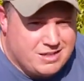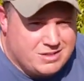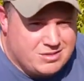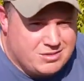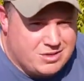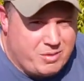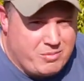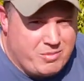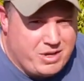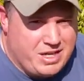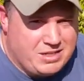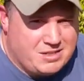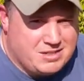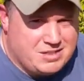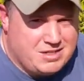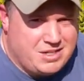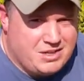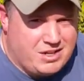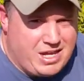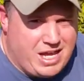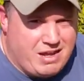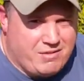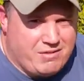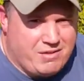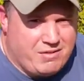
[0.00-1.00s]
So I might
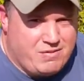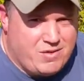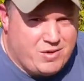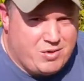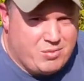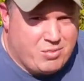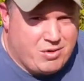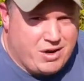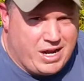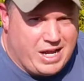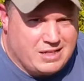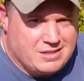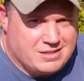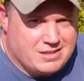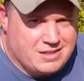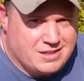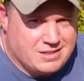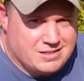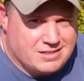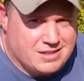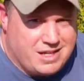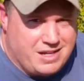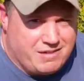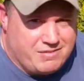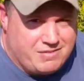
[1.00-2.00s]
still have a few
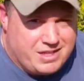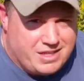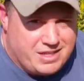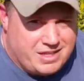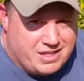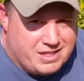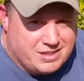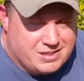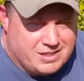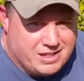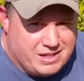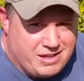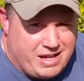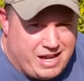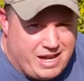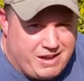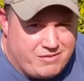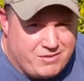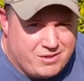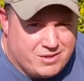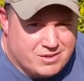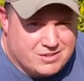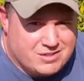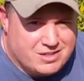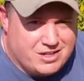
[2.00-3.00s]
brassicas left in this uh,
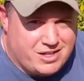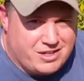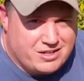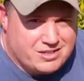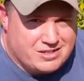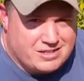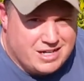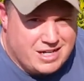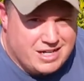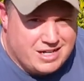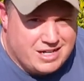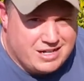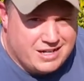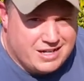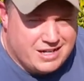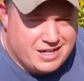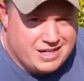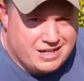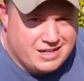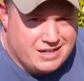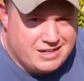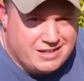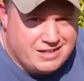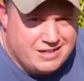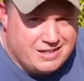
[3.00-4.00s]
after it's all said and
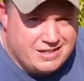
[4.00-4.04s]
done.